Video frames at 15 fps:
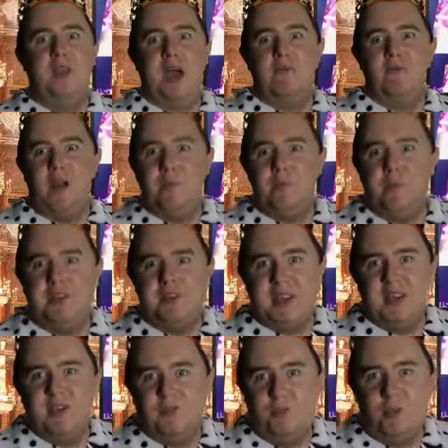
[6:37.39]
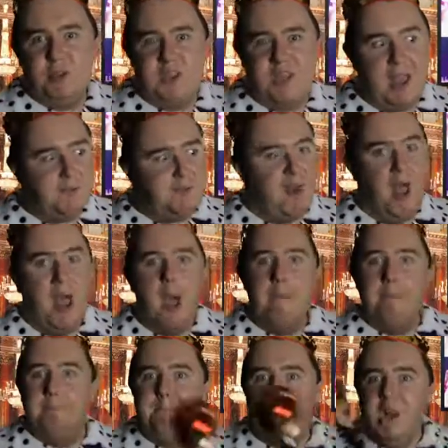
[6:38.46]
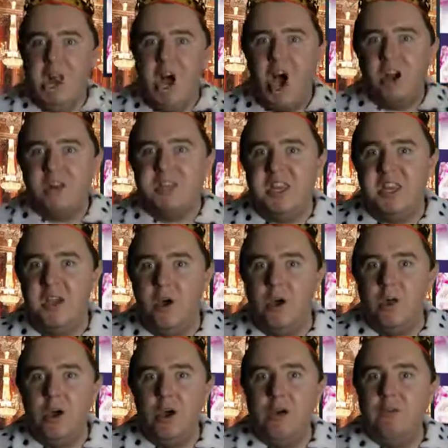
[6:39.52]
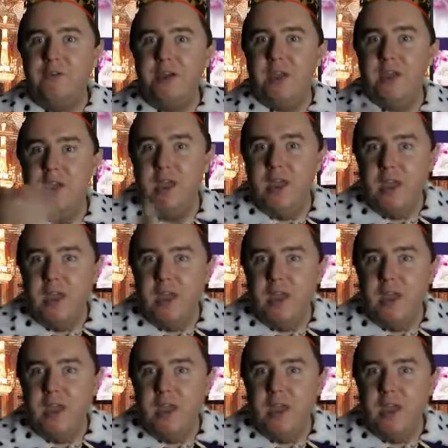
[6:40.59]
that represents Rusev blarting all over,